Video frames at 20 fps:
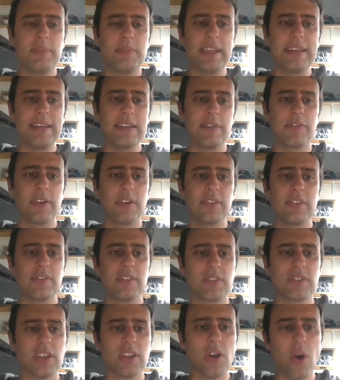big
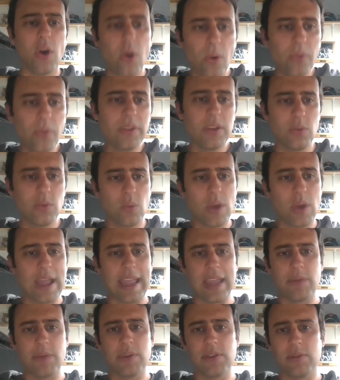differences. The only
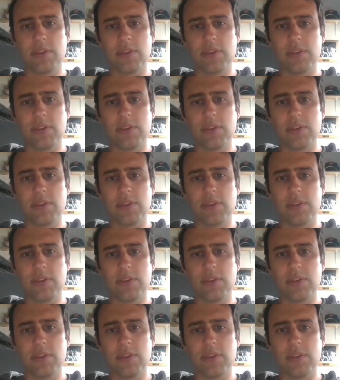way,